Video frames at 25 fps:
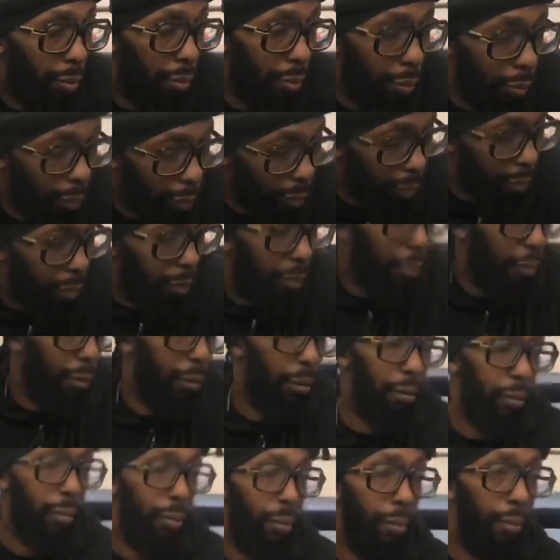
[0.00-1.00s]
Alright,
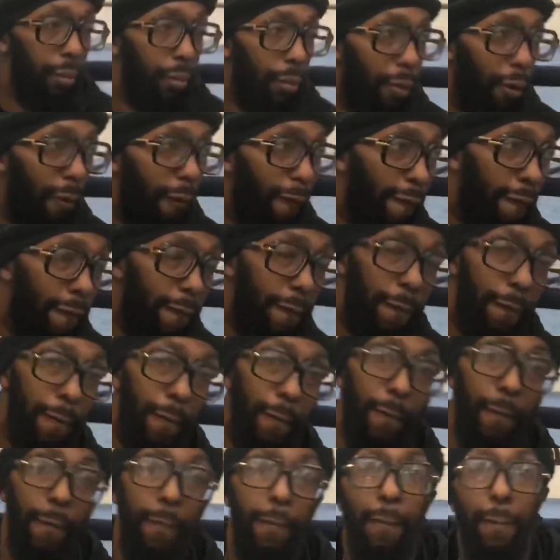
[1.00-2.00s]
y'all already know we in here in
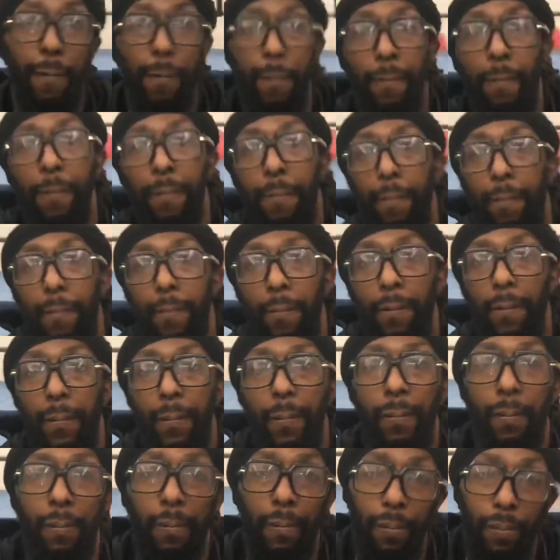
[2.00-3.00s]
the green
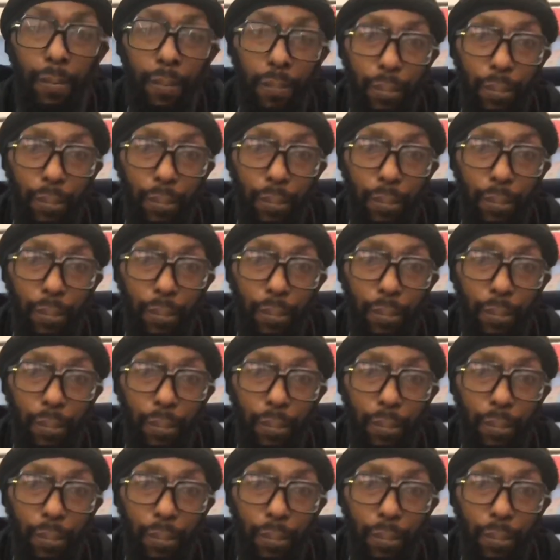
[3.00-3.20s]
studio